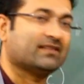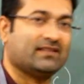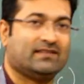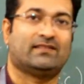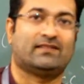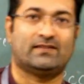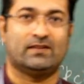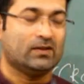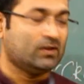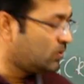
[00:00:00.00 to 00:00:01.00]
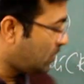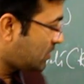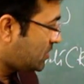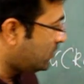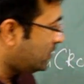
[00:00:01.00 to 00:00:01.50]
sizes. To
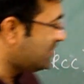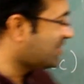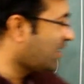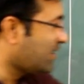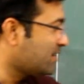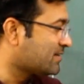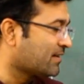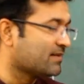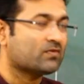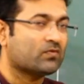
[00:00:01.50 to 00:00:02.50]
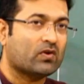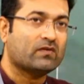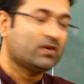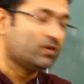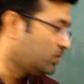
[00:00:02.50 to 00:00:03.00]
achieve this standard sizes, what
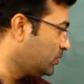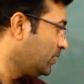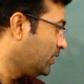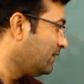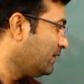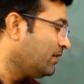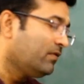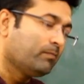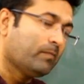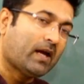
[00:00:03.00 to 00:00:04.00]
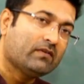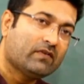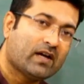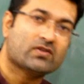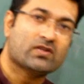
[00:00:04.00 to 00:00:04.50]
we do, we
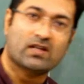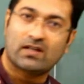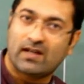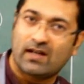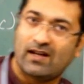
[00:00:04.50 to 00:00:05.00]
manufacture little